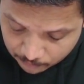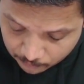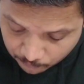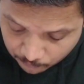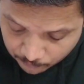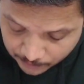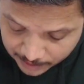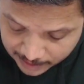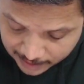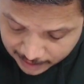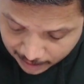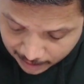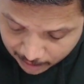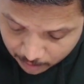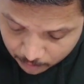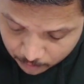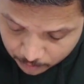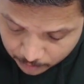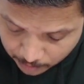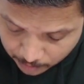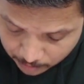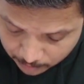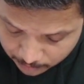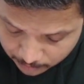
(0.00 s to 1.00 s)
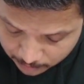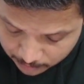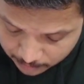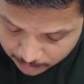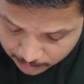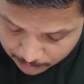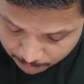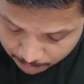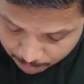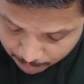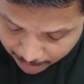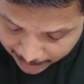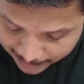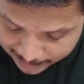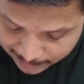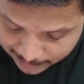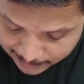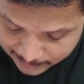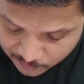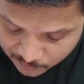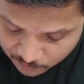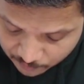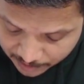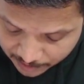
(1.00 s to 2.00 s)
v out
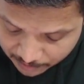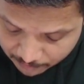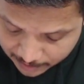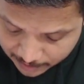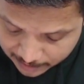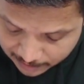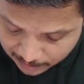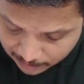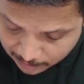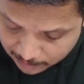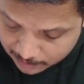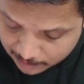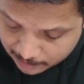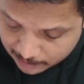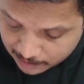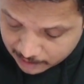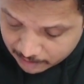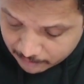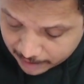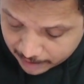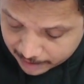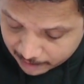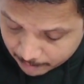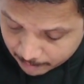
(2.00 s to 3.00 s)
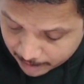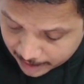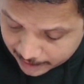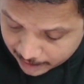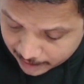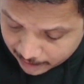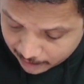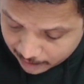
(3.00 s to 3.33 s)
minus v1 divided by